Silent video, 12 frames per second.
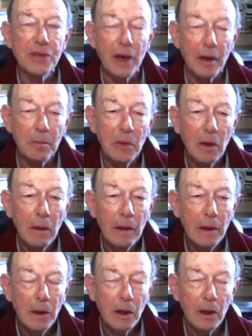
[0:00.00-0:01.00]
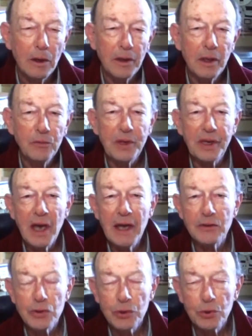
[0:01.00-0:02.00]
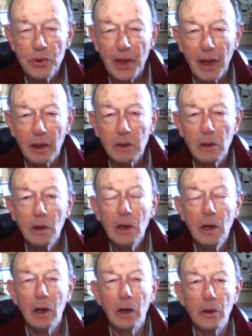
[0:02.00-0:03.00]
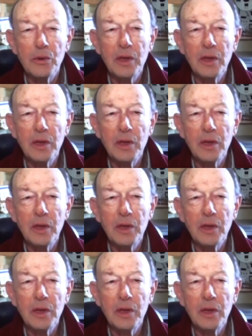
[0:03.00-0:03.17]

If we can't do that, then we cheat